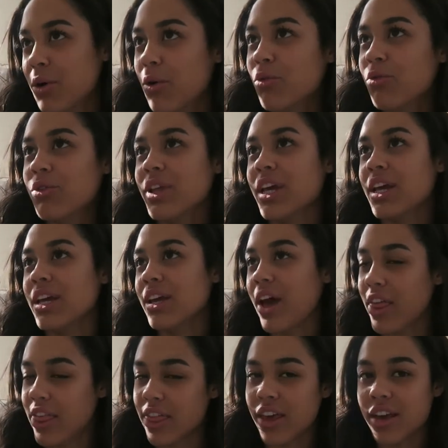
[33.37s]
Hopefully,
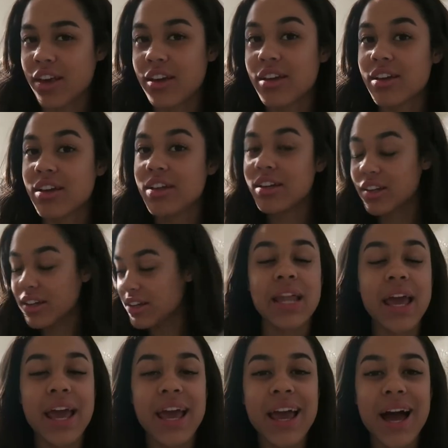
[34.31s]
I think.
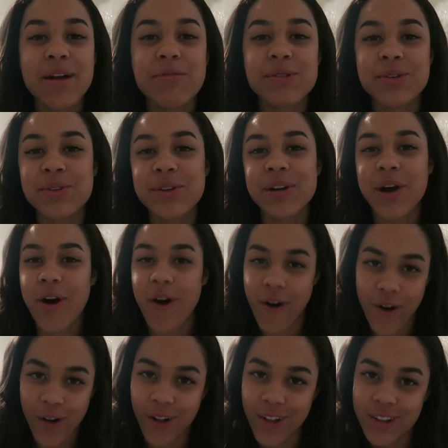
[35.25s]
Today, I'm doing a
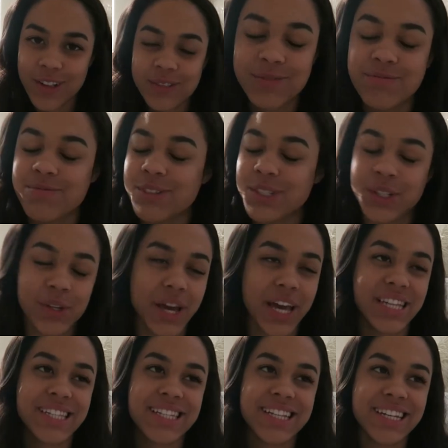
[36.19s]
haul. You
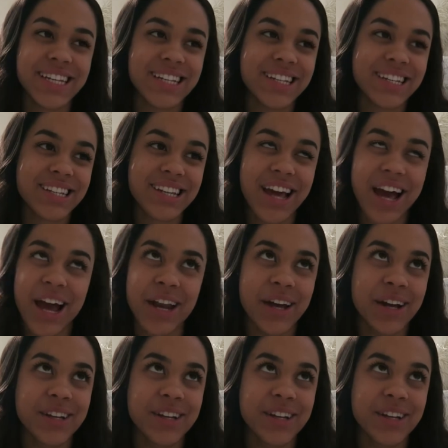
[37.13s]
guessed it. I